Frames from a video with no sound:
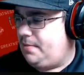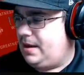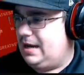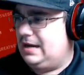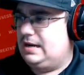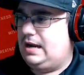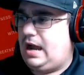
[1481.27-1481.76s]

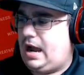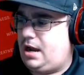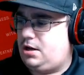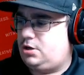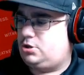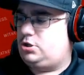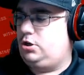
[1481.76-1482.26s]
in not
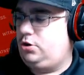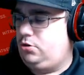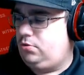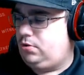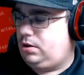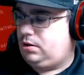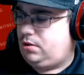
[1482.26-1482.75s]

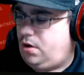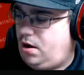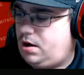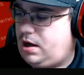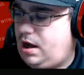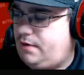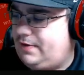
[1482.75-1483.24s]
too
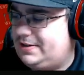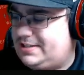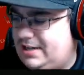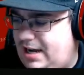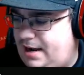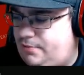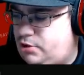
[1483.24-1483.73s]
long of a
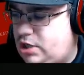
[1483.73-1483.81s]
time.